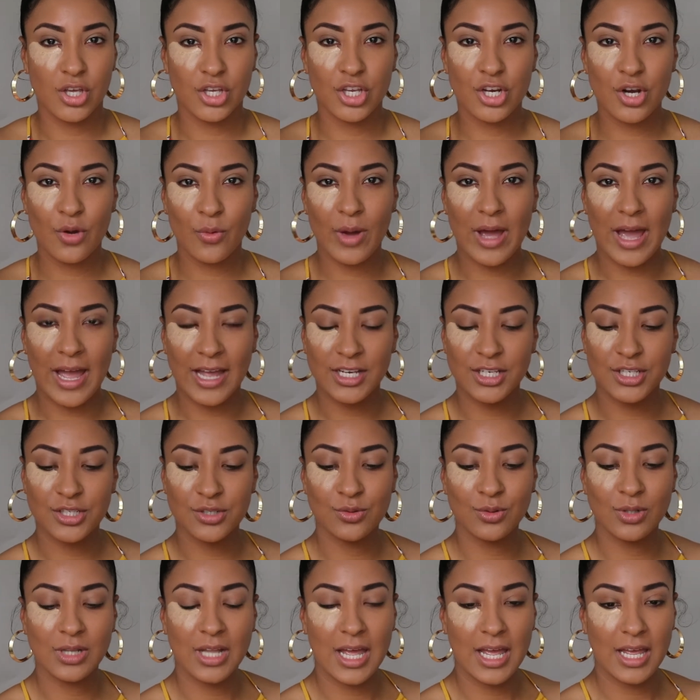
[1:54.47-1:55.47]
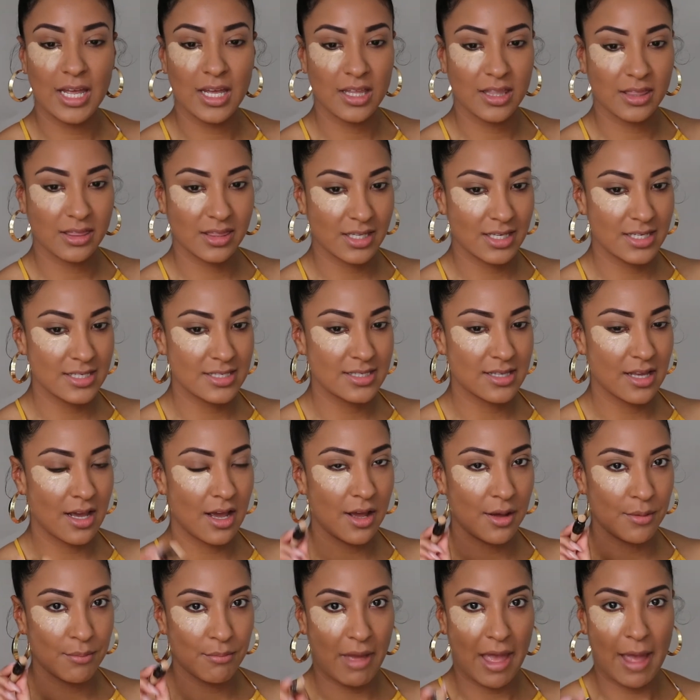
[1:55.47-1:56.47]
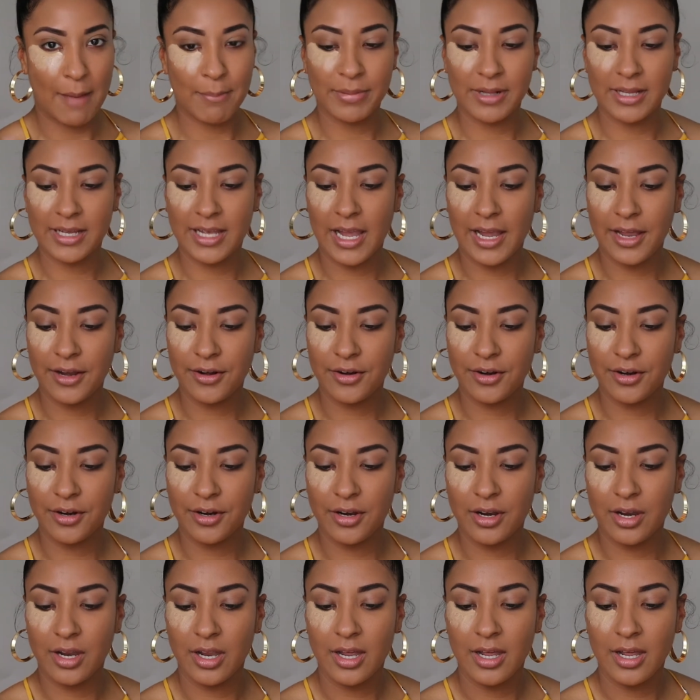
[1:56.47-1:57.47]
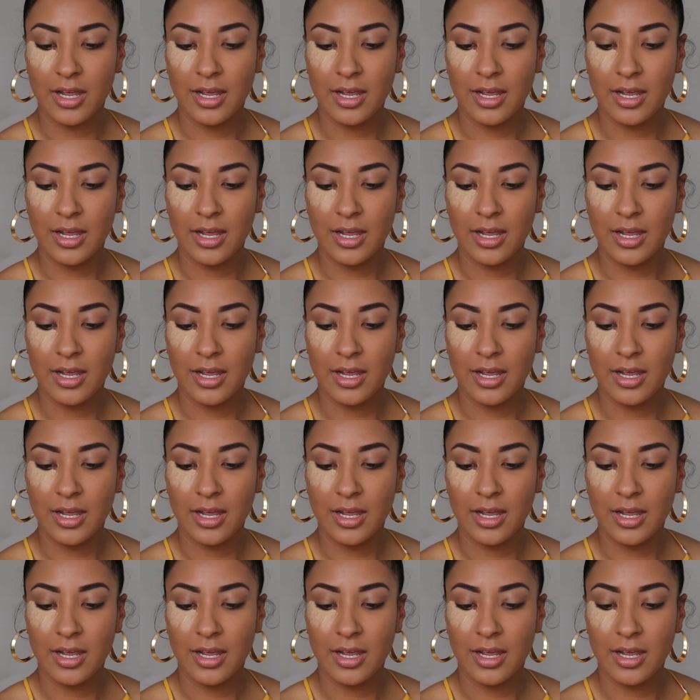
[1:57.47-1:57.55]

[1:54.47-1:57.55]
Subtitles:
You know what? I do like this applicator.